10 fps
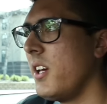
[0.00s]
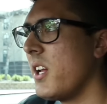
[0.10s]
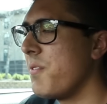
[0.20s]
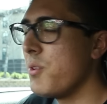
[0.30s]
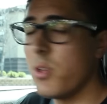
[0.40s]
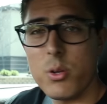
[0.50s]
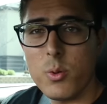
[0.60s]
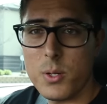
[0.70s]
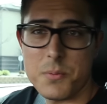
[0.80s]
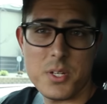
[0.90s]
And if you don't know
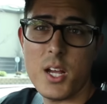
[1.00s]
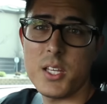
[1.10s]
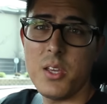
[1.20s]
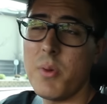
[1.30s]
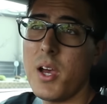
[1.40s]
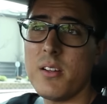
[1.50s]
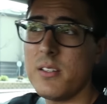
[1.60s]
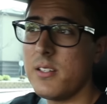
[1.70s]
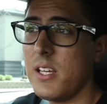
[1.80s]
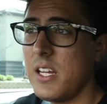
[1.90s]
what I'm talking about,
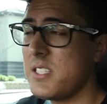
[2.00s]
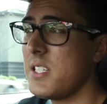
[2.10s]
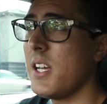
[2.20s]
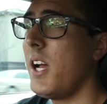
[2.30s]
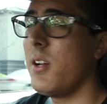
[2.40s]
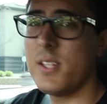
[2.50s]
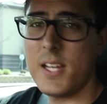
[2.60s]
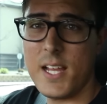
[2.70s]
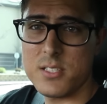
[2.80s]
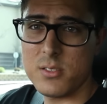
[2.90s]
it's the aisle that
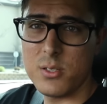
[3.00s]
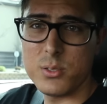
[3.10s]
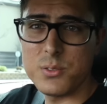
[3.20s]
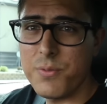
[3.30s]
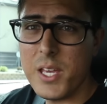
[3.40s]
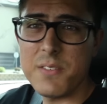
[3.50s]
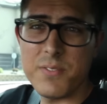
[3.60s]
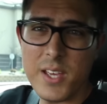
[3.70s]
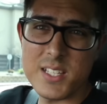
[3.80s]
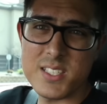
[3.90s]
has all those fake
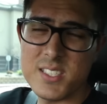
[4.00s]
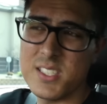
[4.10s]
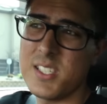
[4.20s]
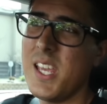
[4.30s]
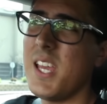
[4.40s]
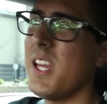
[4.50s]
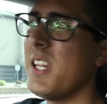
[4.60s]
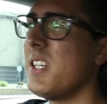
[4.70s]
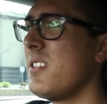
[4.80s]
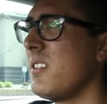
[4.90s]
vents
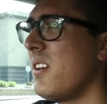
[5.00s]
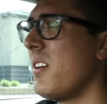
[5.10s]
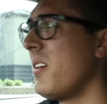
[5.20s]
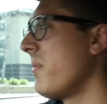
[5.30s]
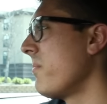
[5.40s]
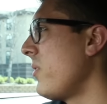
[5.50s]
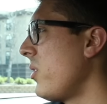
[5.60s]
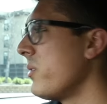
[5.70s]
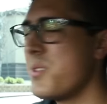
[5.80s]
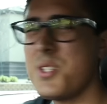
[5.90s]
and
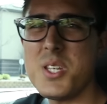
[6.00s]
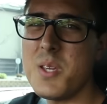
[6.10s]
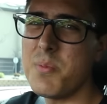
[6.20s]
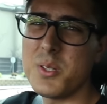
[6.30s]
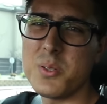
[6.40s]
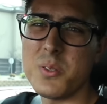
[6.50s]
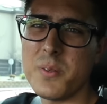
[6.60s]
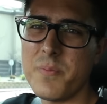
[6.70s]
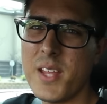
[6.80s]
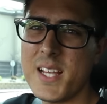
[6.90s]
all those cheap
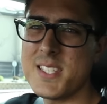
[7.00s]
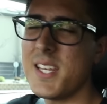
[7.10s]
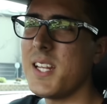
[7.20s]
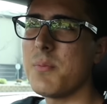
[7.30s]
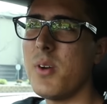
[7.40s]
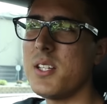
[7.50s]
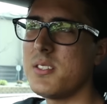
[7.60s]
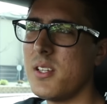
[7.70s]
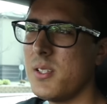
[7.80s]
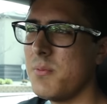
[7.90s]
little aesthetic
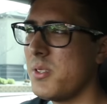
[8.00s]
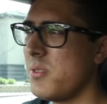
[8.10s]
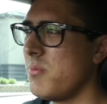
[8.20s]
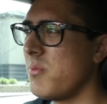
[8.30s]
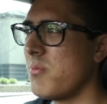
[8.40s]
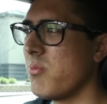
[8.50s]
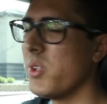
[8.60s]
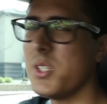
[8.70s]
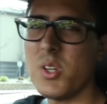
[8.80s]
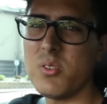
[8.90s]
mods on them that
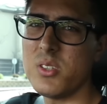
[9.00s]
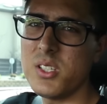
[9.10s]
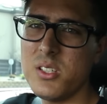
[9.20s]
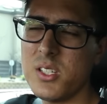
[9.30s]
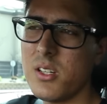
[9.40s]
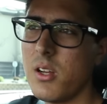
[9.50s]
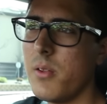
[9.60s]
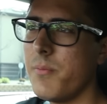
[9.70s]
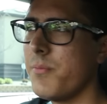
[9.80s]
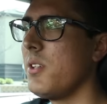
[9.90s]
really don't look good at
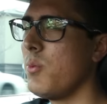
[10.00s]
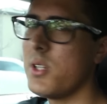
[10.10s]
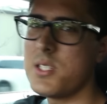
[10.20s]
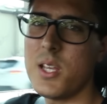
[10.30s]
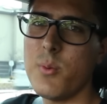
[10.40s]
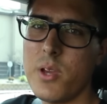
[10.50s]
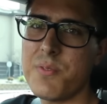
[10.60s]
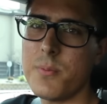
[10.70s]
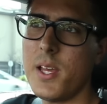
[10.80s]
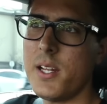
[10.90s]
all. You want to stay away
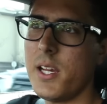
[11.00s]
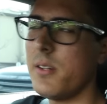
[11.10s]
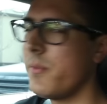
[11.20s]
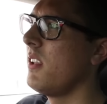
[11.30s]
from that aisle.